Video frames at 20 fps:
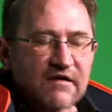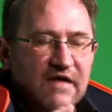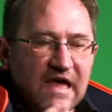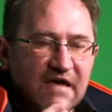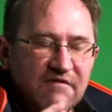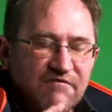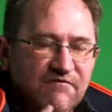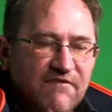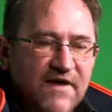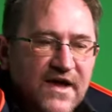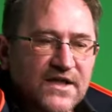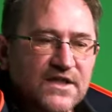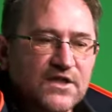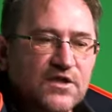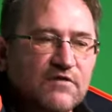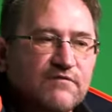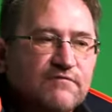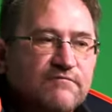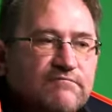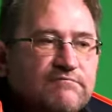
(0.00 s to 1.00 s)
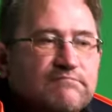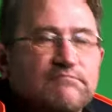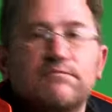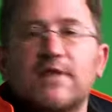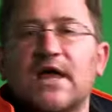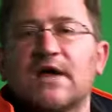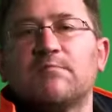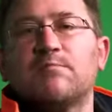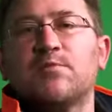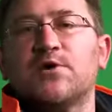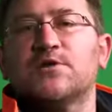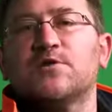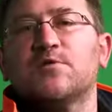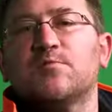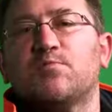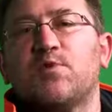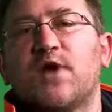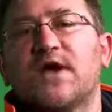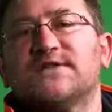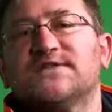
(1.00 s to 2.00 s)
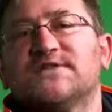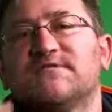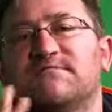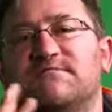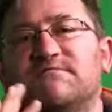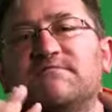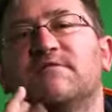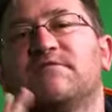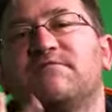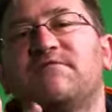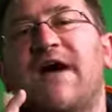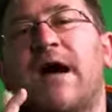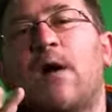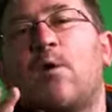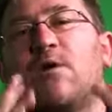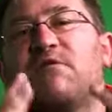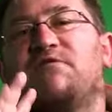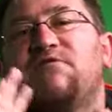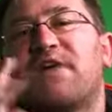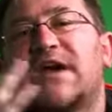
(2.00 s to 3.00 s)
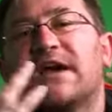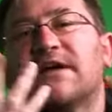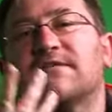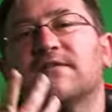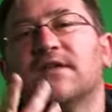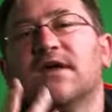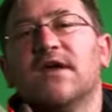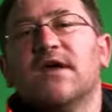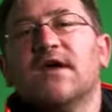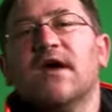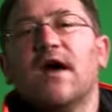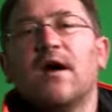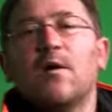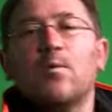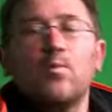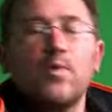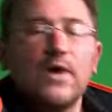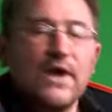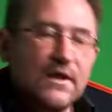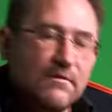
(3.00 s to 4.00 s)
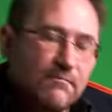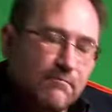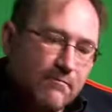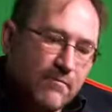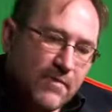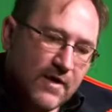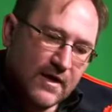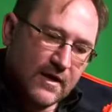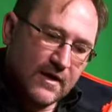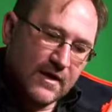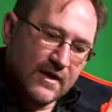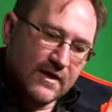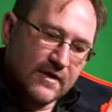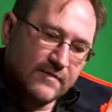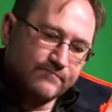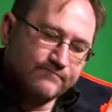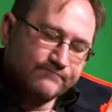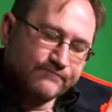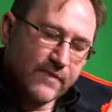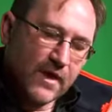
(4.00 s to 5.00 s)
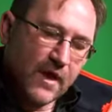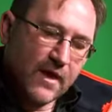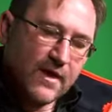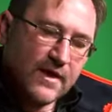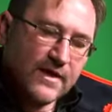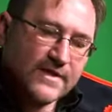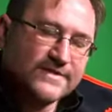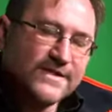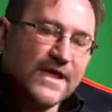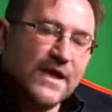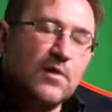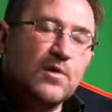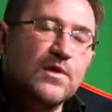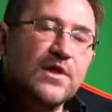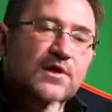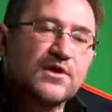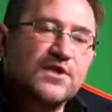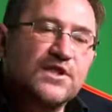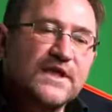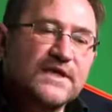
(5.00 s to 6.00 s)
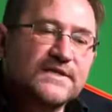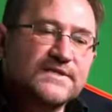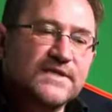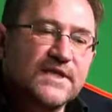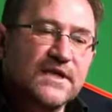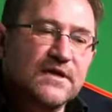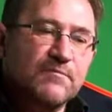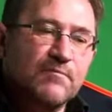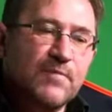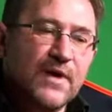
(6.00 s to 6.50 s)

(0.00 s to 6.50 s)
effect of like Bertolt Brecht's foul effect, really is not only artistic,